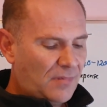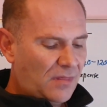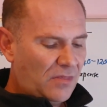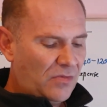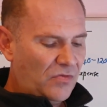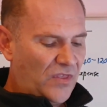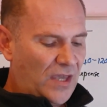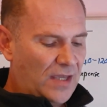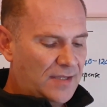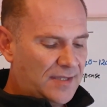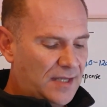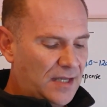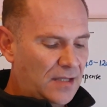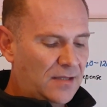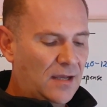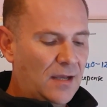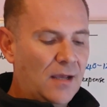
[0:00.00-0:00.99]
they
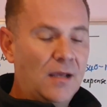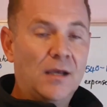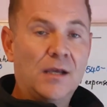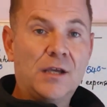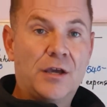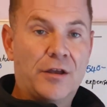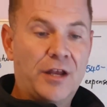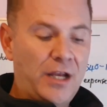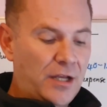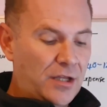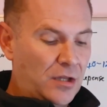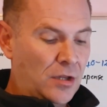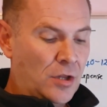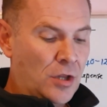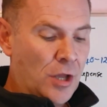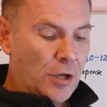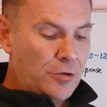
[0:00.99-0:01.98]
said credit
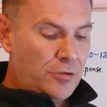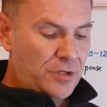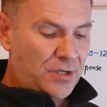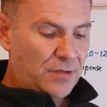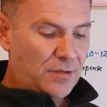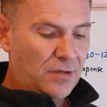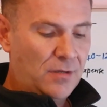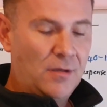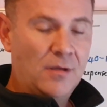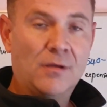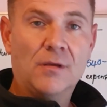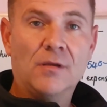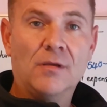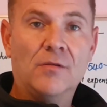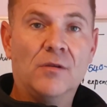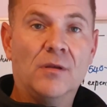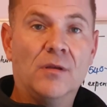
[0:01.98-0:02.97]
note.
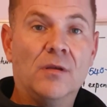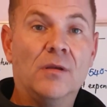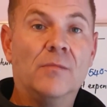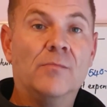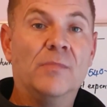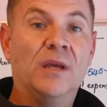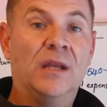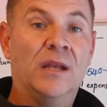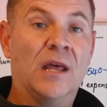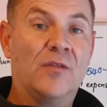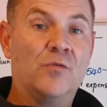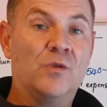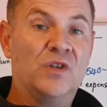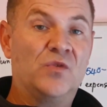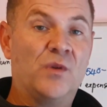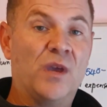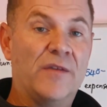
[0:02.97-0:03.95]
In other
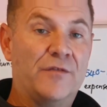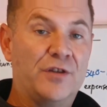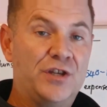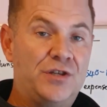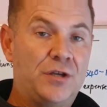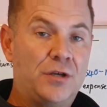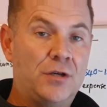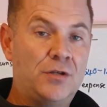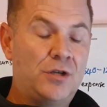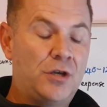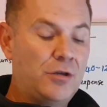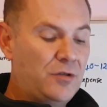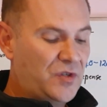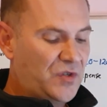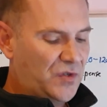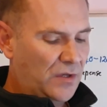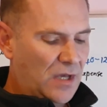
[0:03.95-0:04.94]
words, we have returned
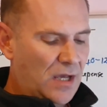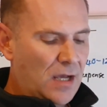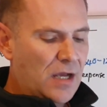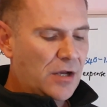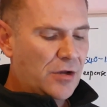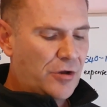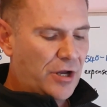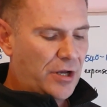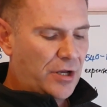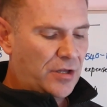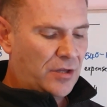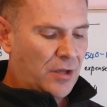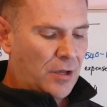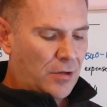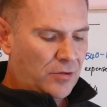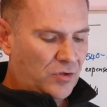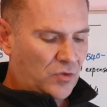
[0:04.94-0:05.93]
goods. Credit
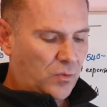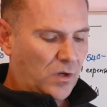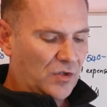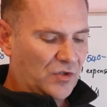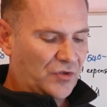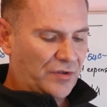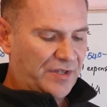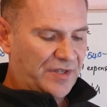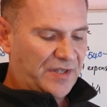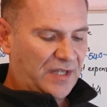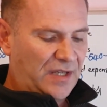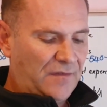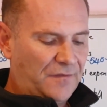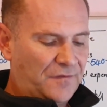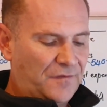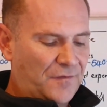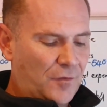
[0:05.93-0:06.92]
note was
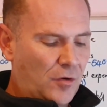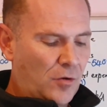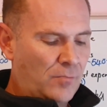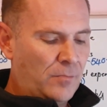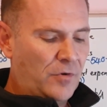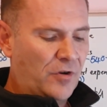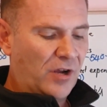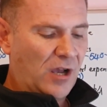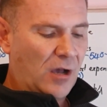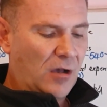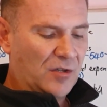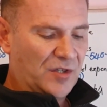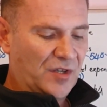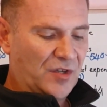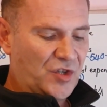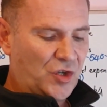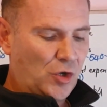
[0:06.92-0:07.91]
received from
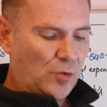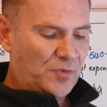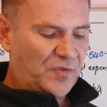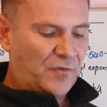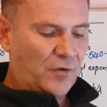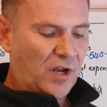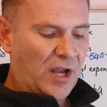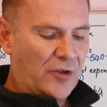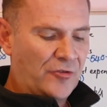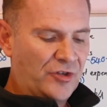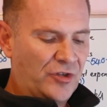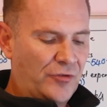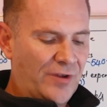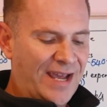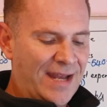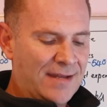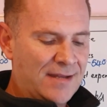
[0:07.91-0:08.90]
Ragaza Shops for 100
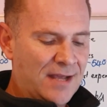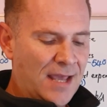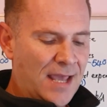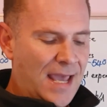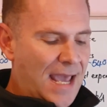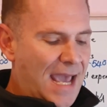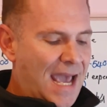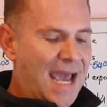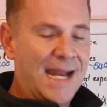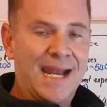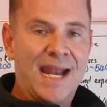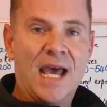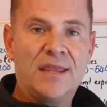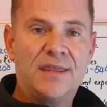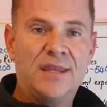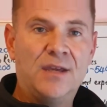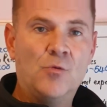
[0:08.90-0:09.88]
Rand and
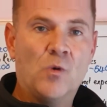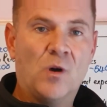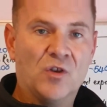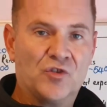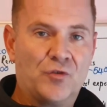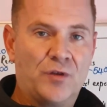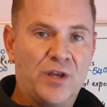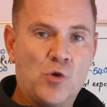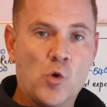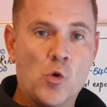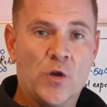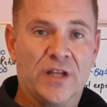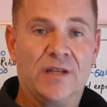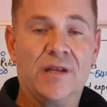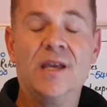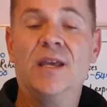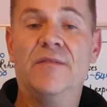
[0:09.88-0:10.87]
nothing was
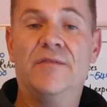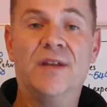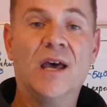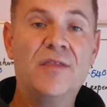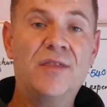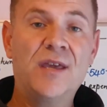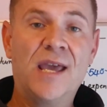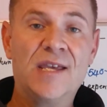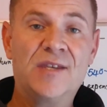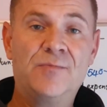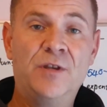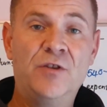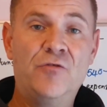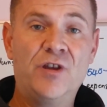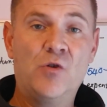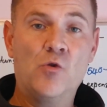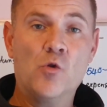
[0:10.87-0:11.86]
recorded. If nothing has
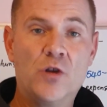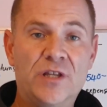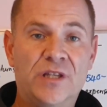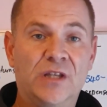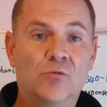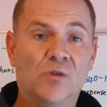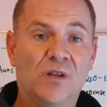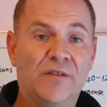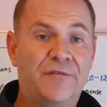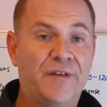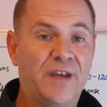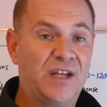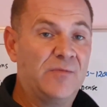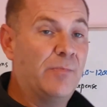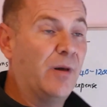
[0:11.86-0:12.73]
been recorded, it will affect